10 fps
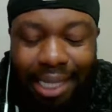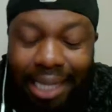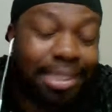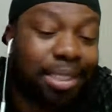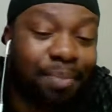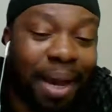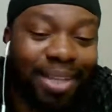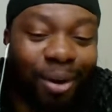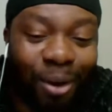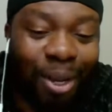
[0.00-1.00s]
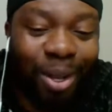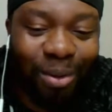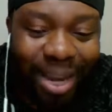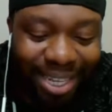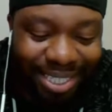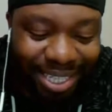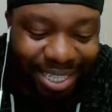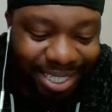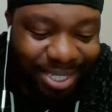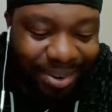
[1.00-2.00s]
That's just about the only way to
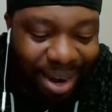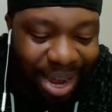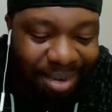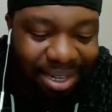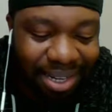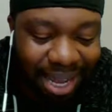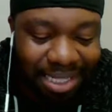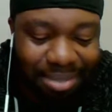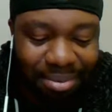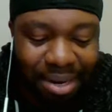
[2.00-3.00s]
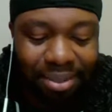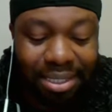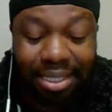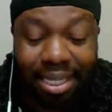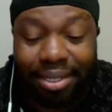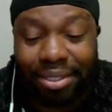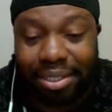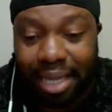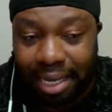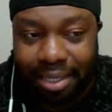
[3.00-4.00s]
describe the Dallas Mavericks is that they're
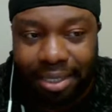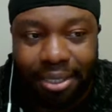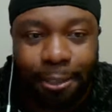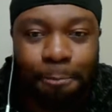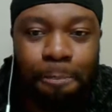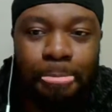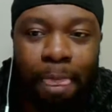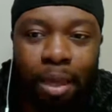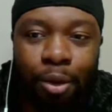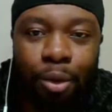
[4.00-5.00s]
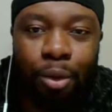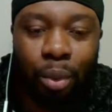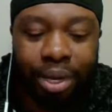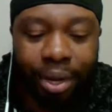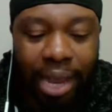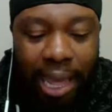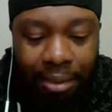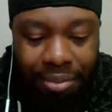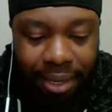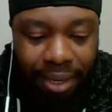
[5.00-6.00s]
solid. When they're
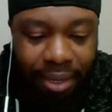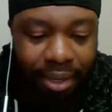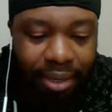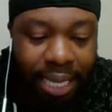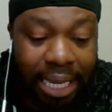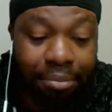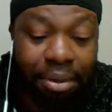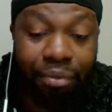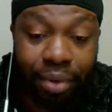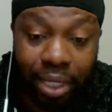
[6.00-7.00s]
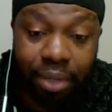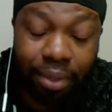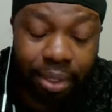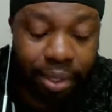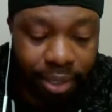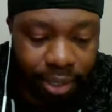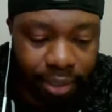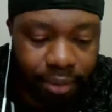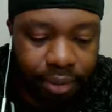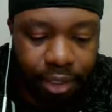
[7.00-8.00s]
healthy, they can be really, really good.
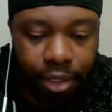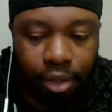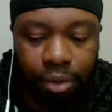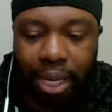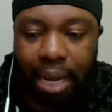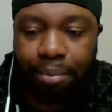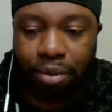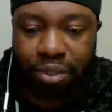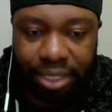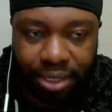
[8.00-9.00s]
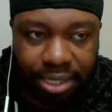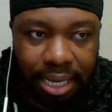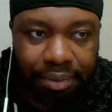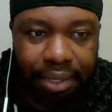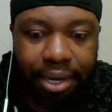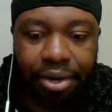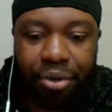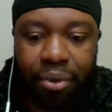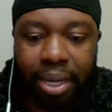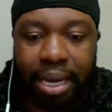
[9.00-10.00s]
You know, you got Porzingis out there,
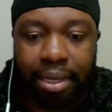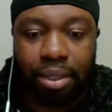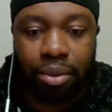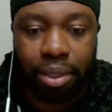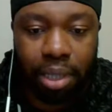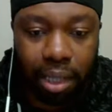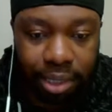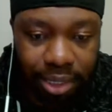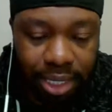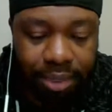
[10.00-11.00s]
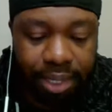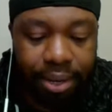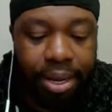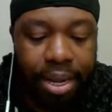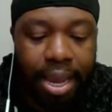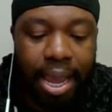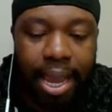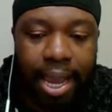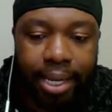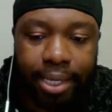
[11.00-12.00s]
you got Luka Doncic out there,
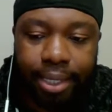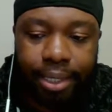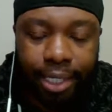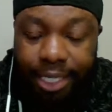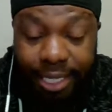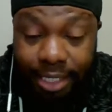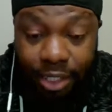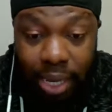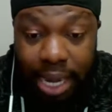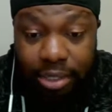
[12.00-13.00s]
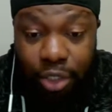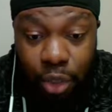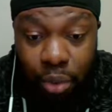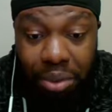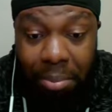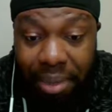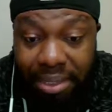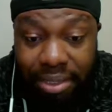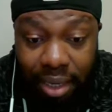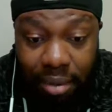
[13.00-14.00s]
and these two guys are two of the
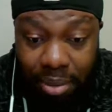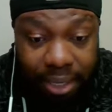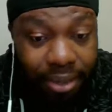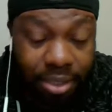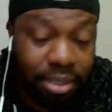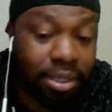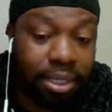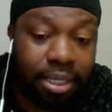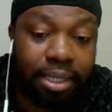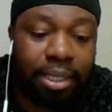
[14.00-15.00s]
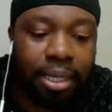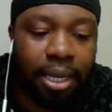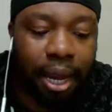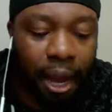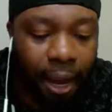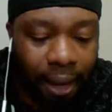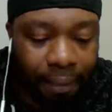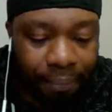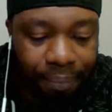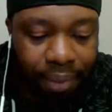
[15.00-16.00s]
best young players in the
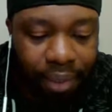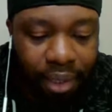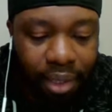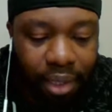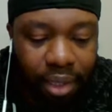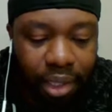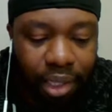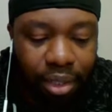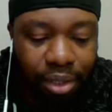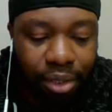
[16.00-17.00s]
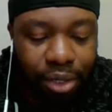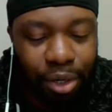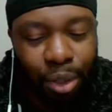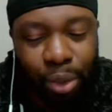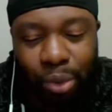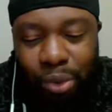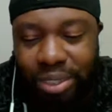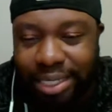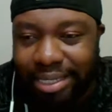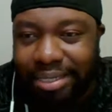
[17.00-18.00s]
league.
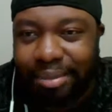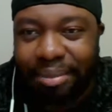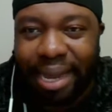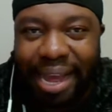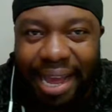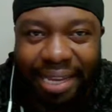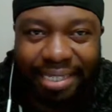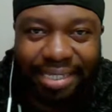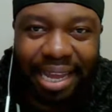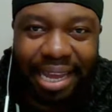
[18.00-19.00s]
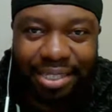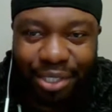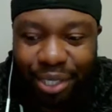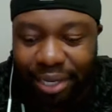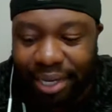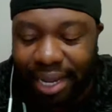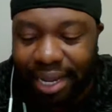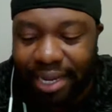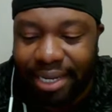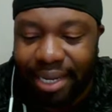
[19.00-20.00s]
Losing some guys last year
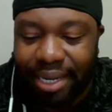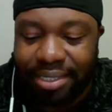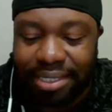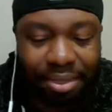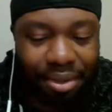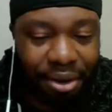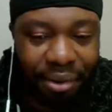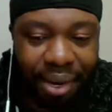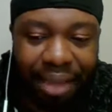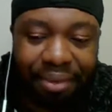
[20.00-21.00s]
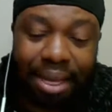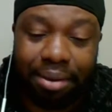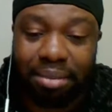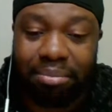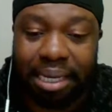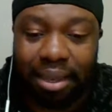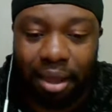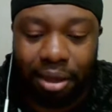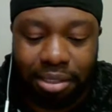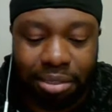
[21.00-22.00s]
like Seth Curry, I think that was a big
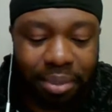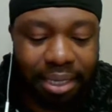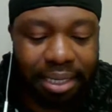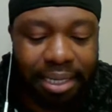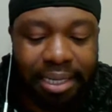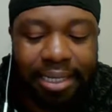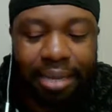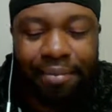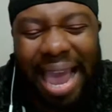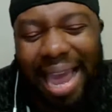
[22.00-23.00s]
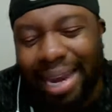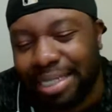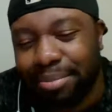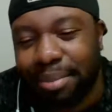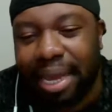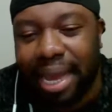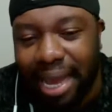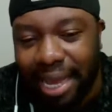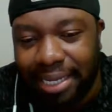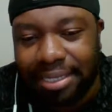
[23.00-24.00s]
loss, but they've added some
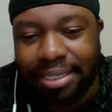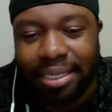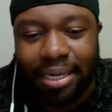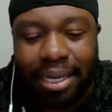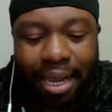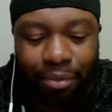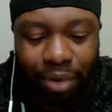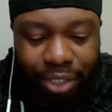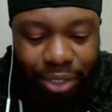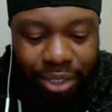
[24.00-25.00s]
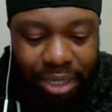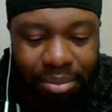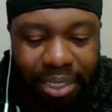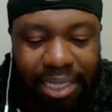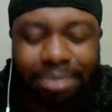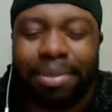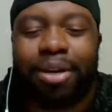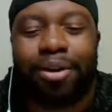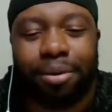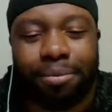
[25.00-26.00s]
guys like Richardson, but he's been
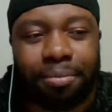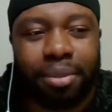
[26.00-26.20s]
hurt.